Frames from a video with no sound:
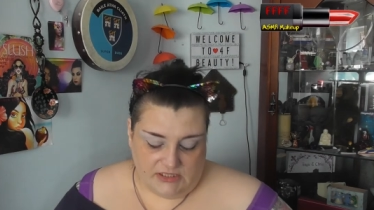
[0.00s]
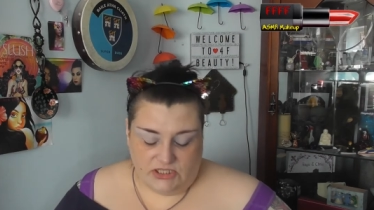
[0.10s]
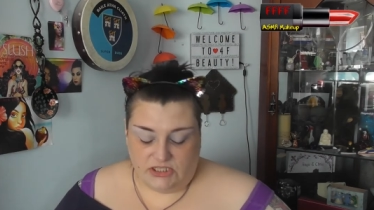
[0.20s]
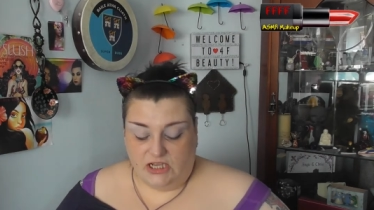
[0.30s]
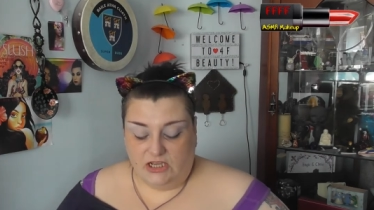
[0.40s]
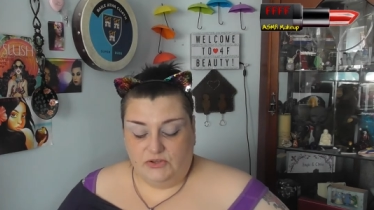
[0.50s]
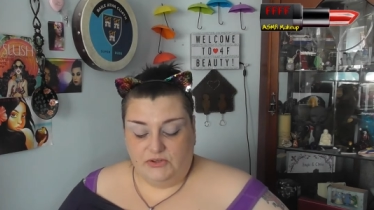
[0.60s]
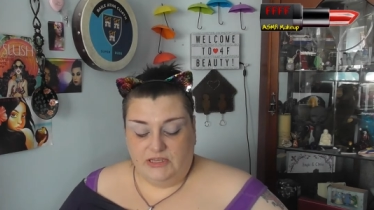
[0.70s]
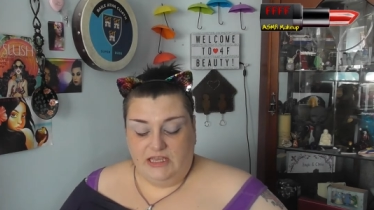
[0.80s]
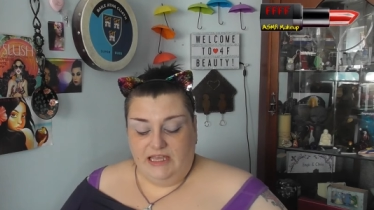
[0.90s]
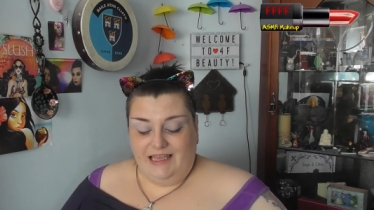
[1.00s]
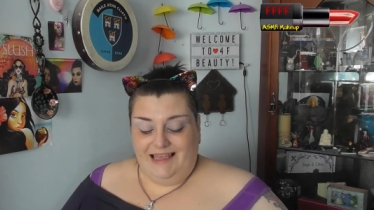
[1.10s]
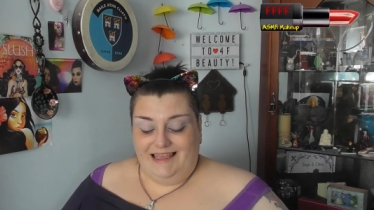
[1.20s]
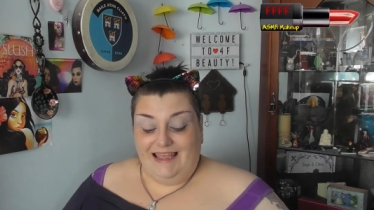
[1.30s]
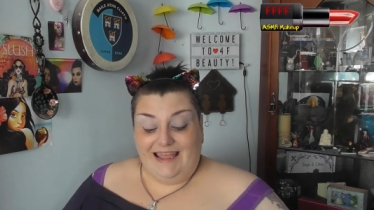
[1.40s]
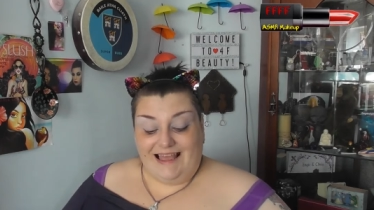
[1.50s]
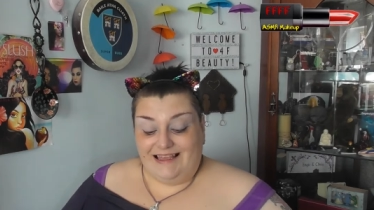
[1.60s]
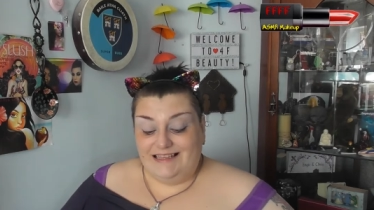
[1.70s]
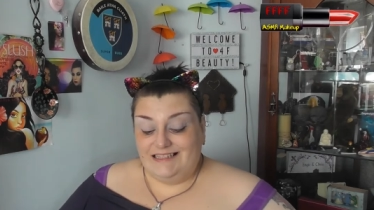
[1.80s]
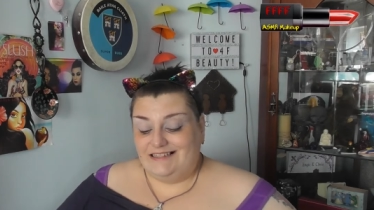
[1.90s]
So, in
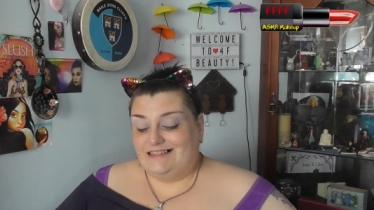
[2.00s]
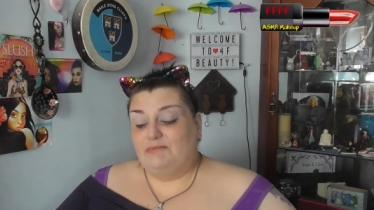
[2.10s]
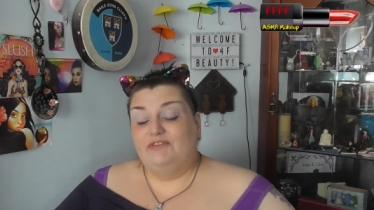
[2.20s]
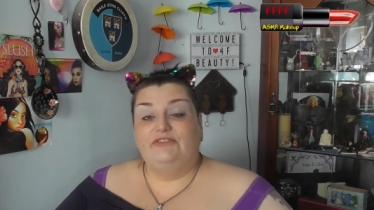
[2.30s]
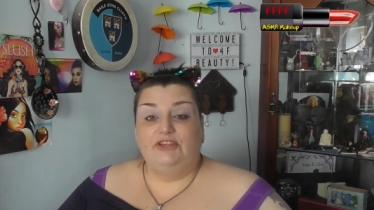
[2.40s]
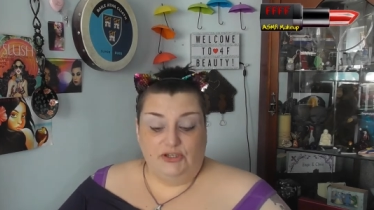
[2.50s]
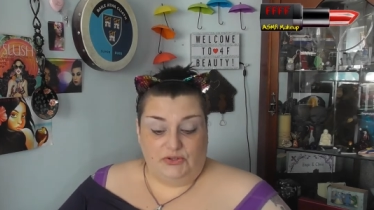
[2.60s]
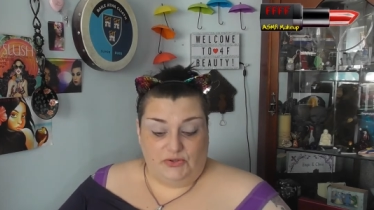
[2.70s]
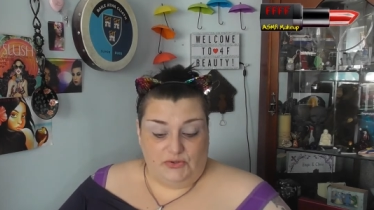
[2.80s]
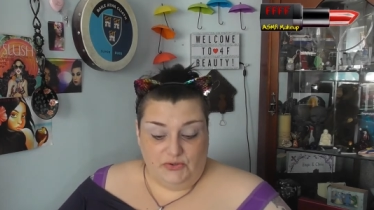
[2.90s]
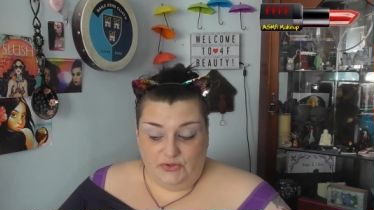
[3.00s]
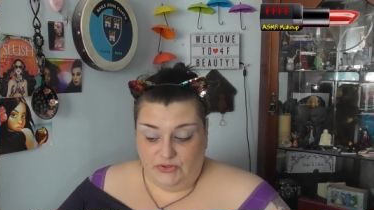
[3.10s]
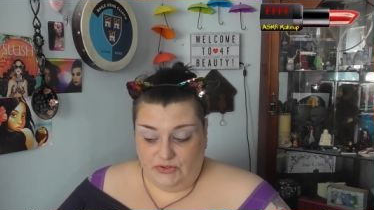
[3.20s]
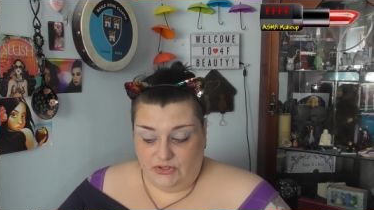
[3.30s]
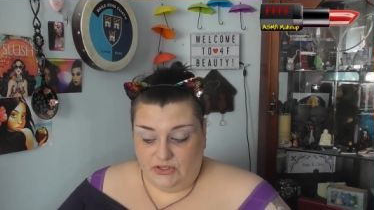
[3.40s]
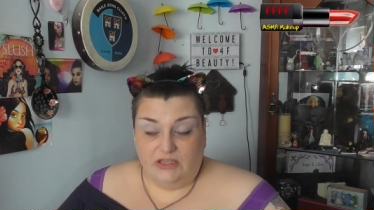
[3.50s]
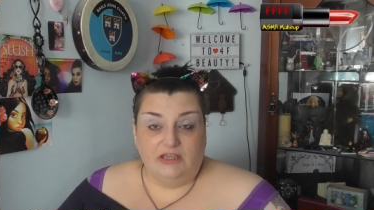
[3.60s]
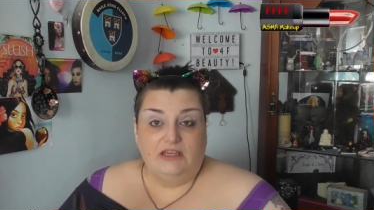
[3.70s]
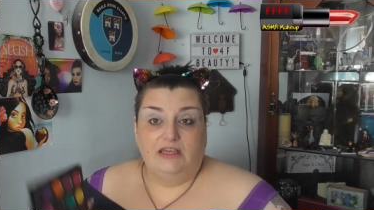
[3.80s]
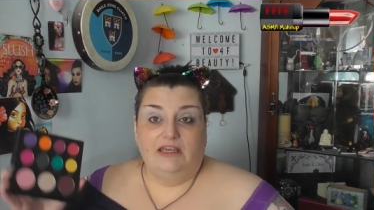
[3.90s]
case some of you
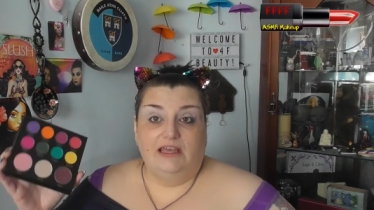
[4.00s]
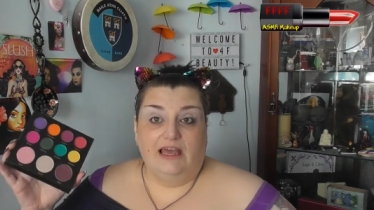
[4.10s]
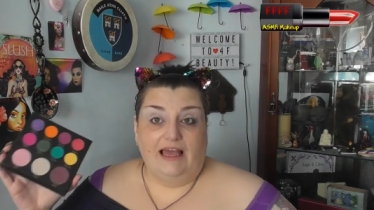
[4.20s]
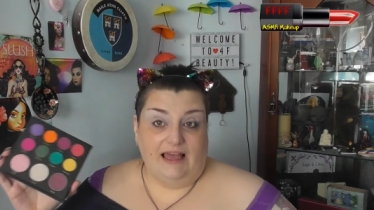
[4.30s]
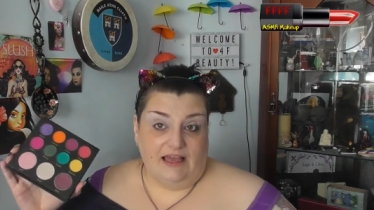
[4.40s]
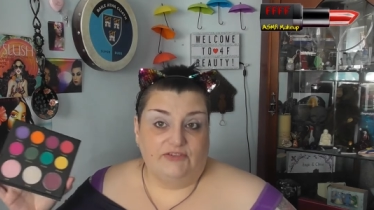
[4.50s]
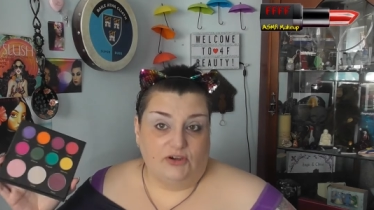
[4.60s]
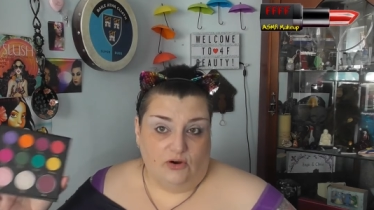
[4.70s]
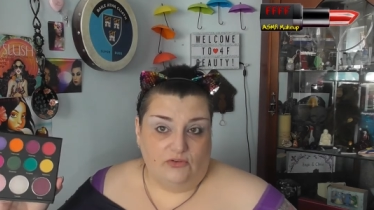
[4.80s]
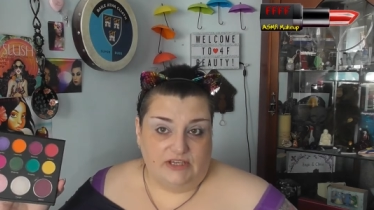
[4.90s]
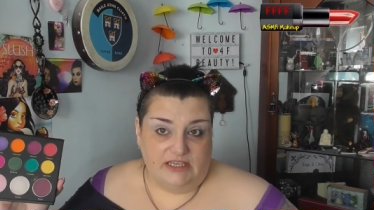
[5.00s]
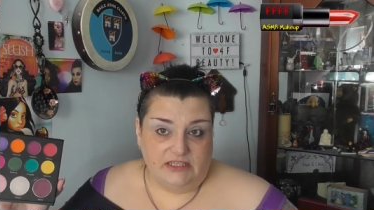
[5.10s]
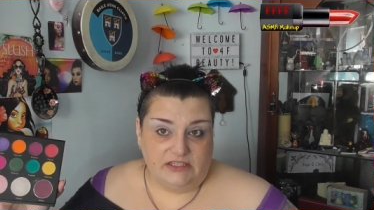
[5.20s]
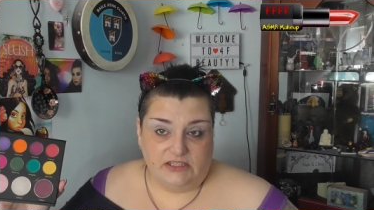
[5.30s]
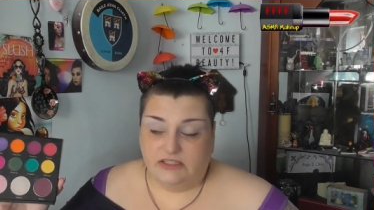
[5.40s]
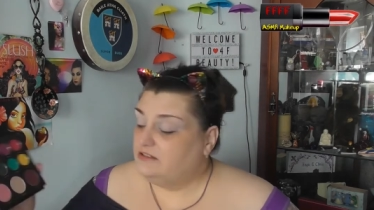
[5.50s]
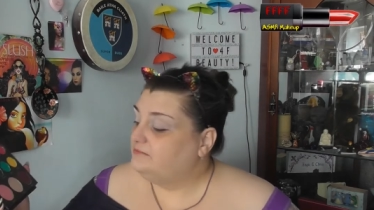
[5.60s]
have got this,